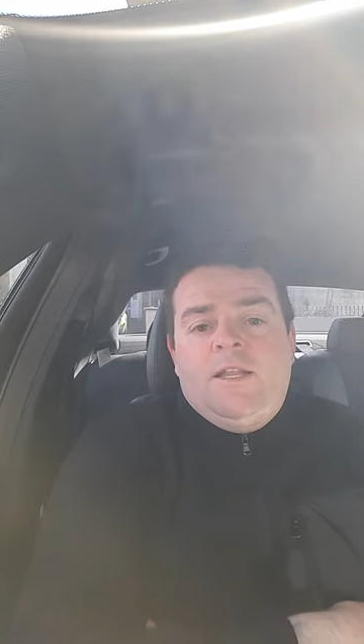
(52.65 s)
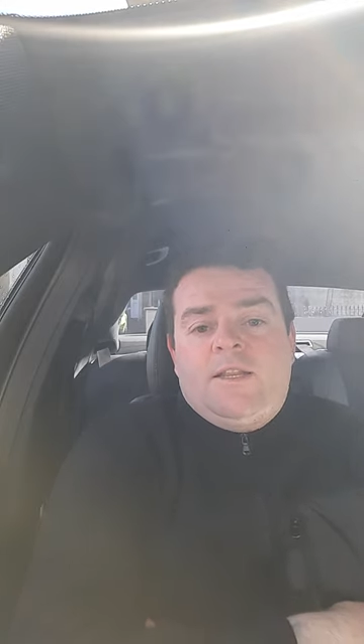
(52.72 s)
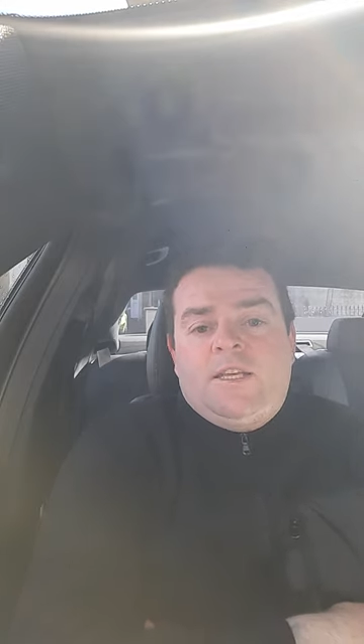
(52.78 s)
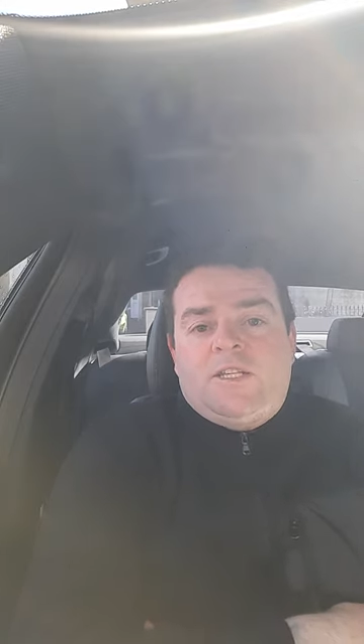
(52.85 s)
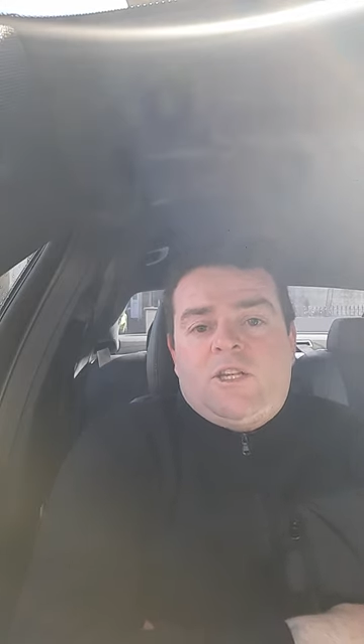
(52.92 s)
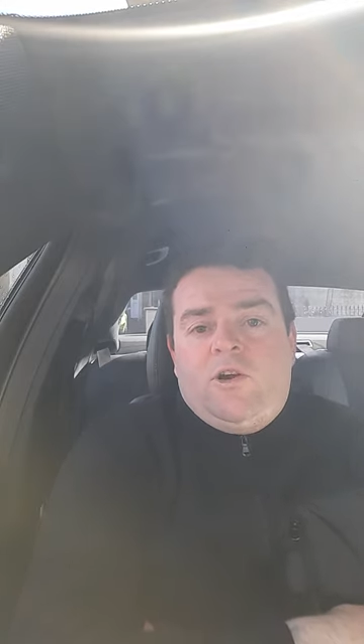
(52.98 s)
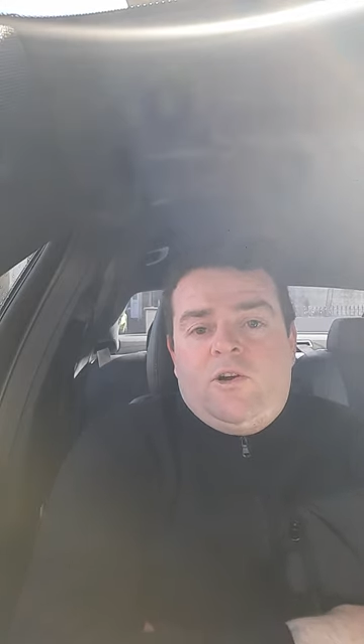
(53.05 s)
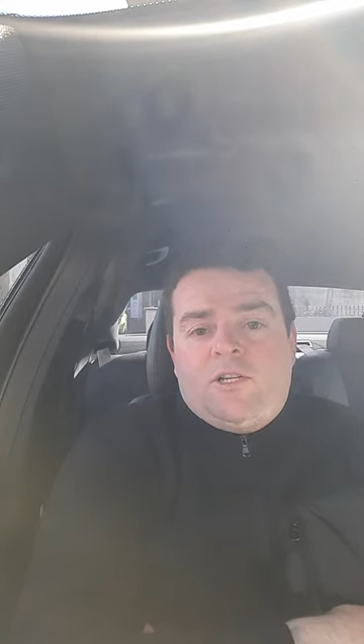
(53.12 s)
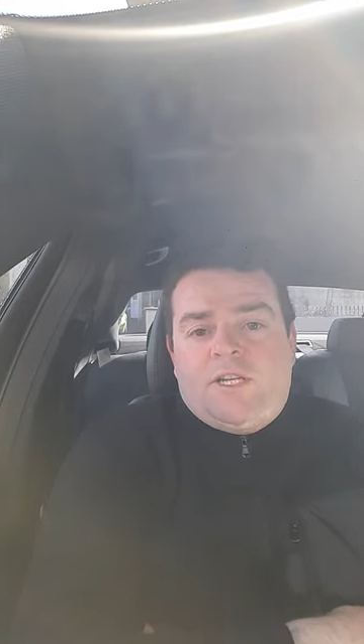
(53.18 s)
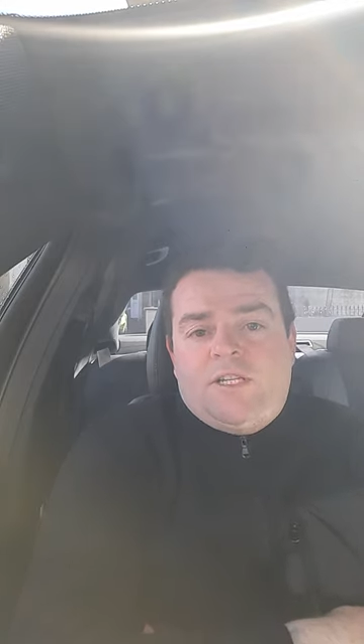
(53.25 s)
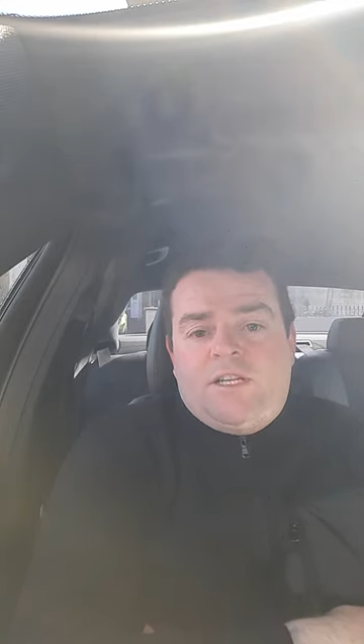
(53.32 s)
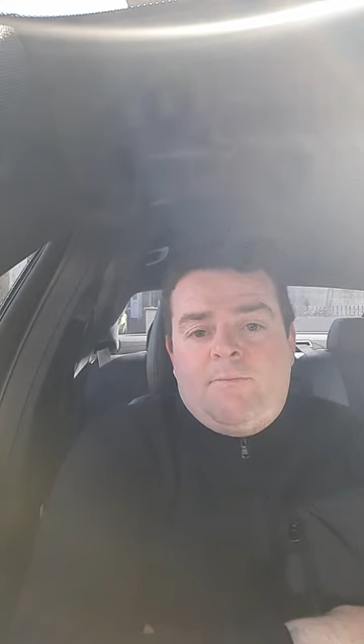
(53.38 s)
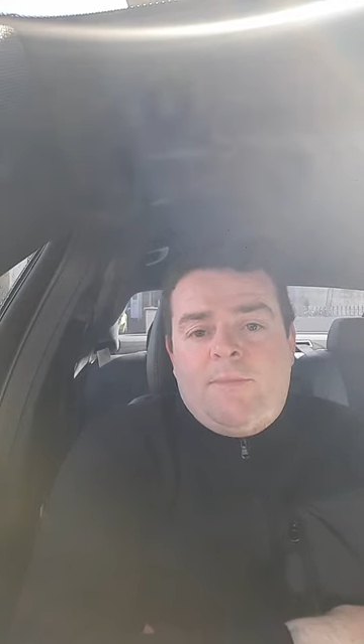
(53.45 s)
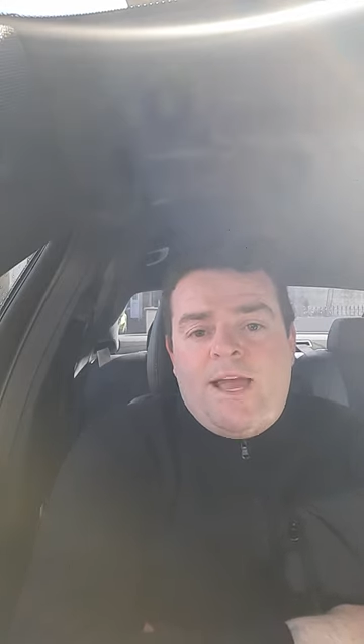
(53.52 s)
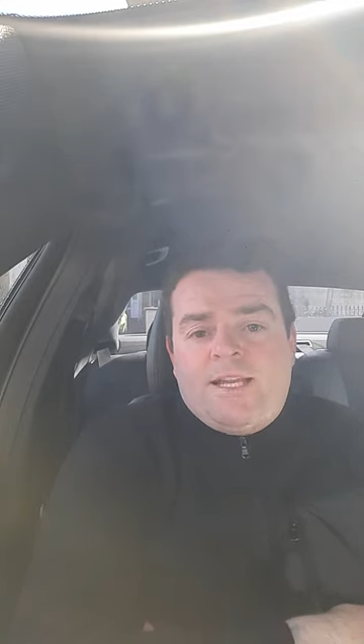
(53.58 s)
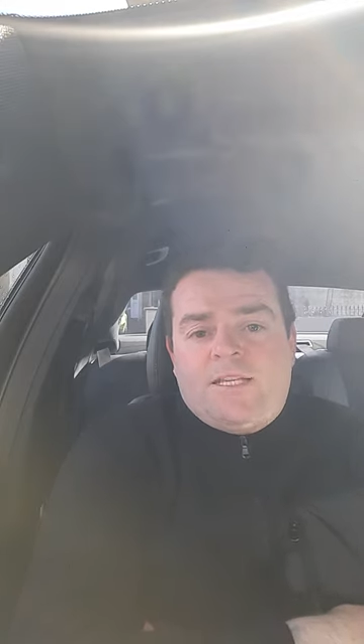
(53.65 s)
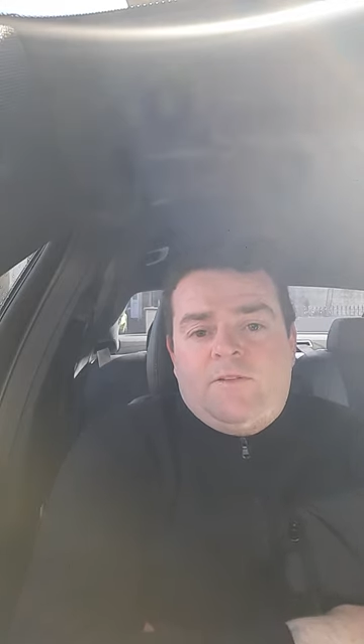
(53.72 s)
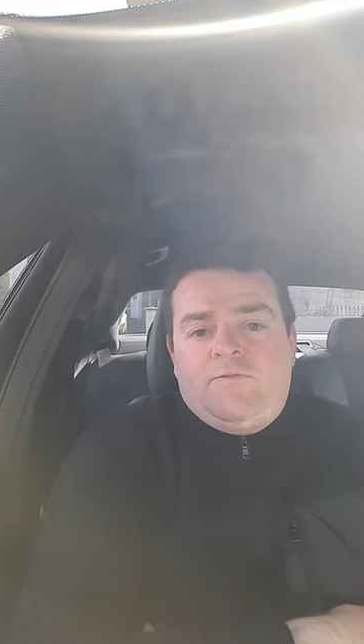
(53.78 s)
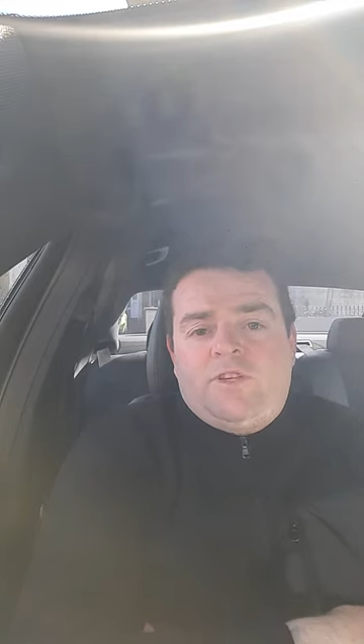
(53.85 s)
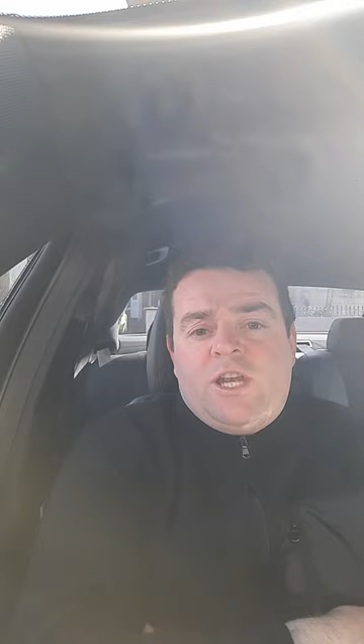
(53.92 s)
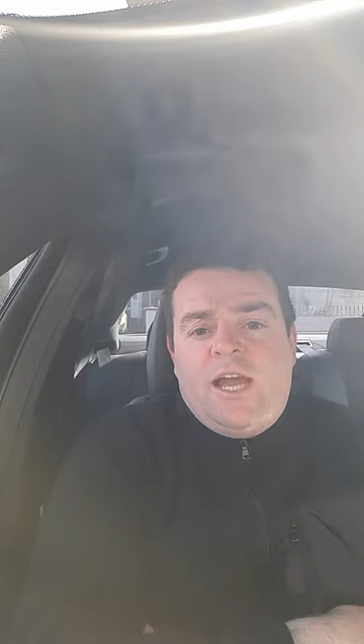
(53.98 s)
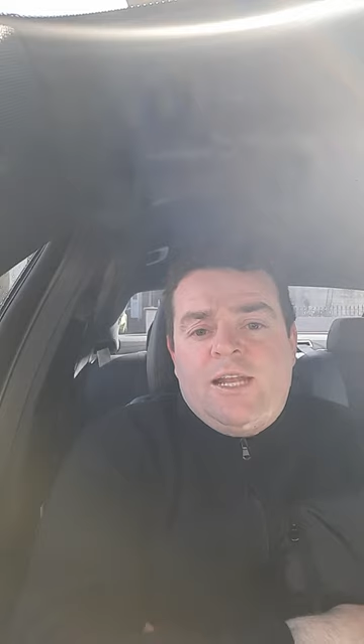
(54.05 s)
this horse has a
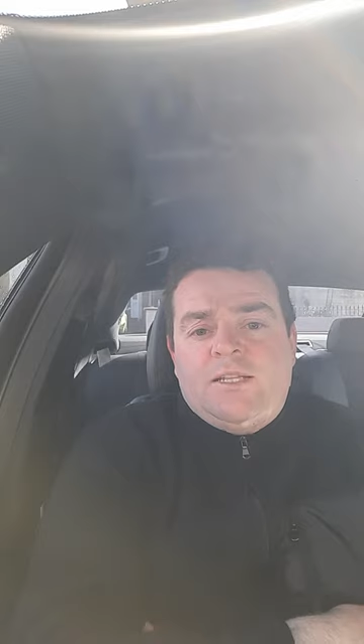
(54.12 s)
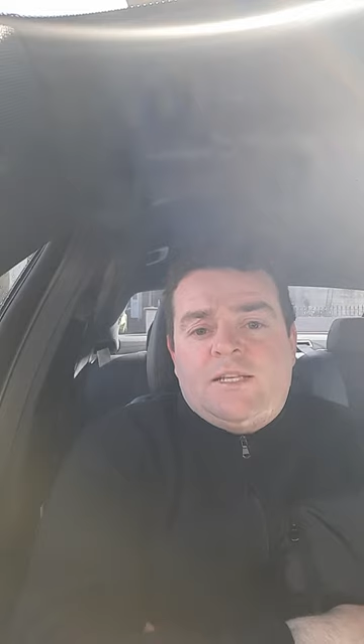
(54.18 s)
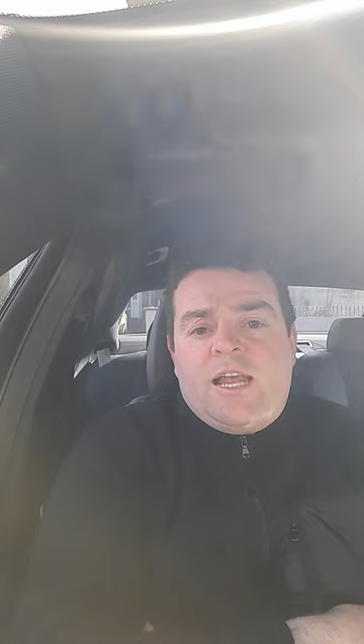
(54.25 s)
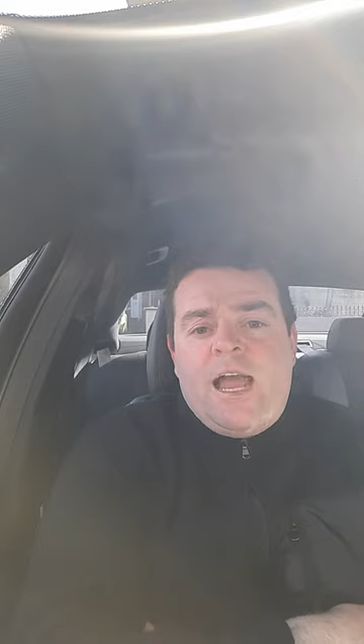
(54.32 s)
massive chance.